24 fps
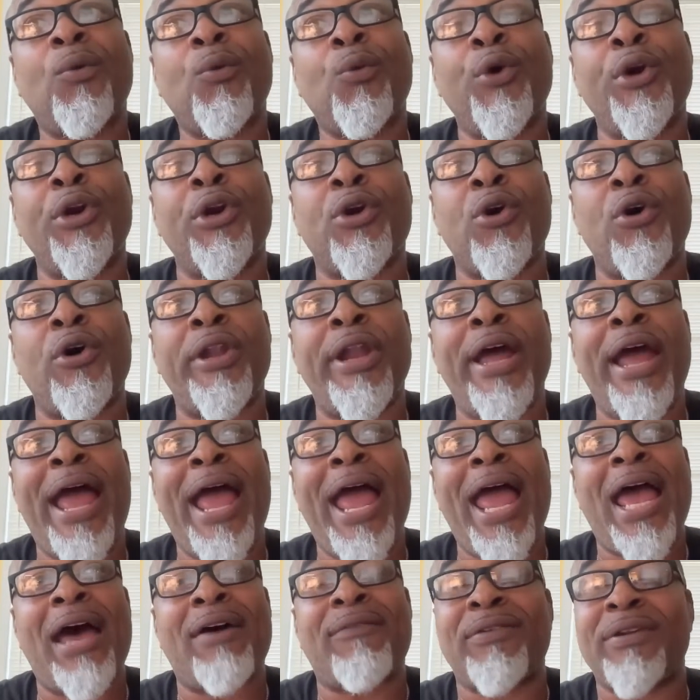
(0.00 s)
we're gonna
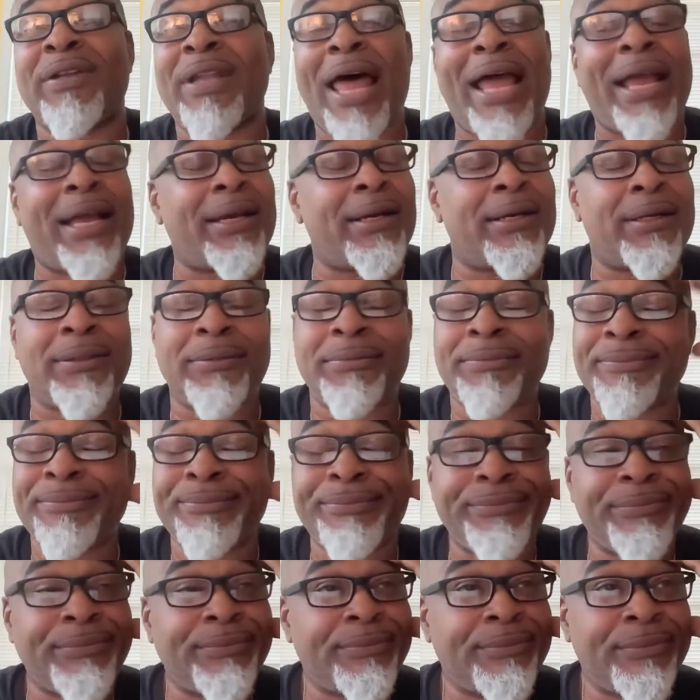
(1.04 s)
have like a
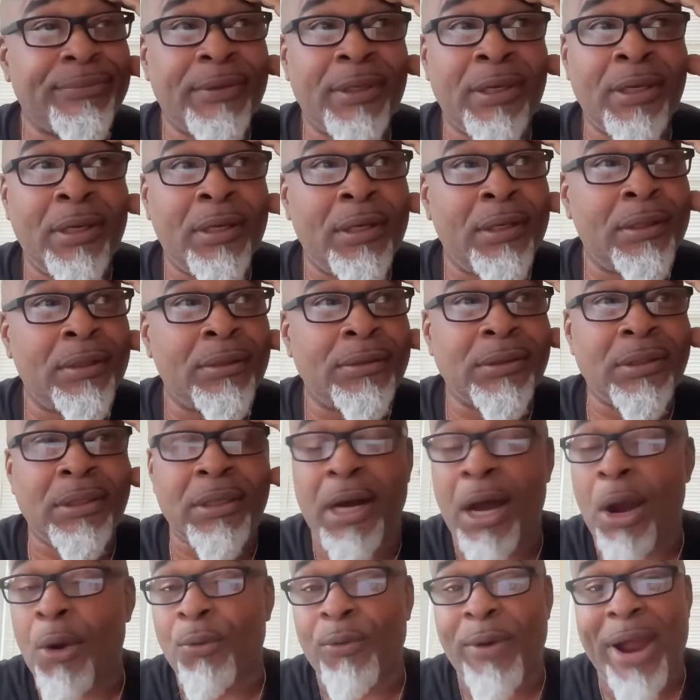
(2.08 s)

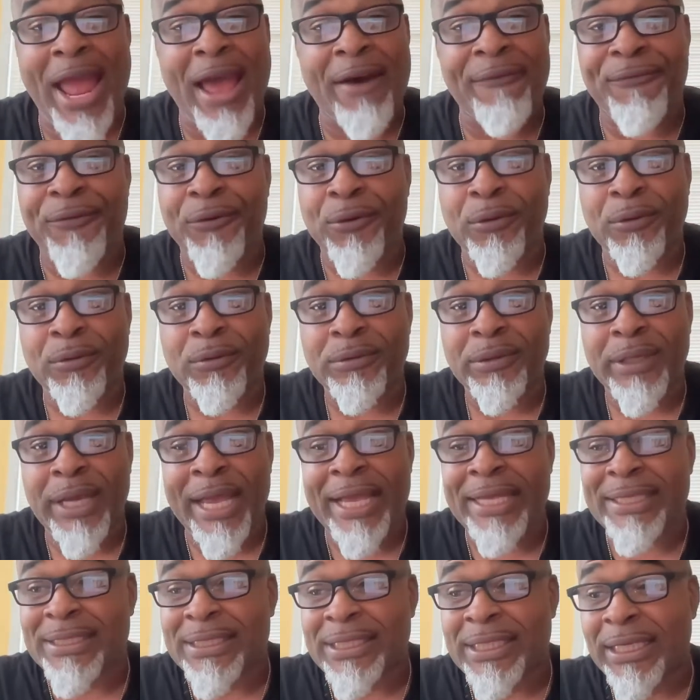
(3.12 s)
a raffle
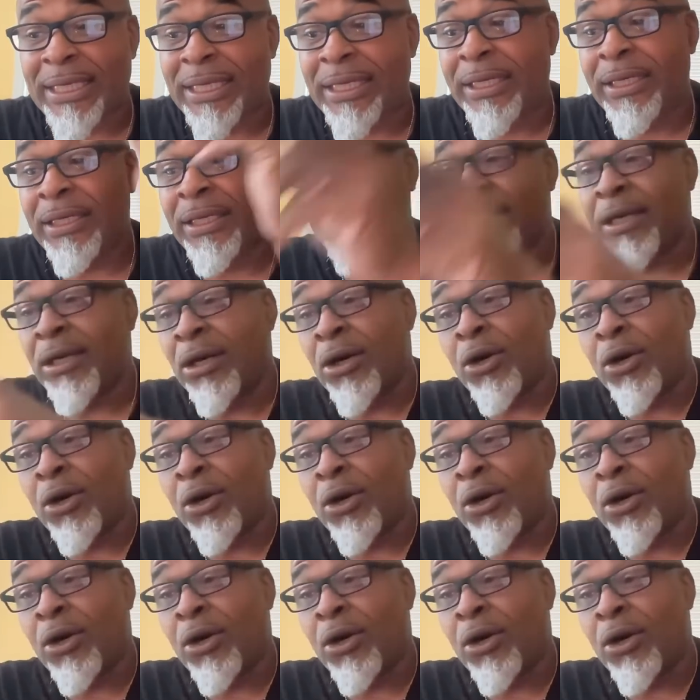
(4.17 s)
and see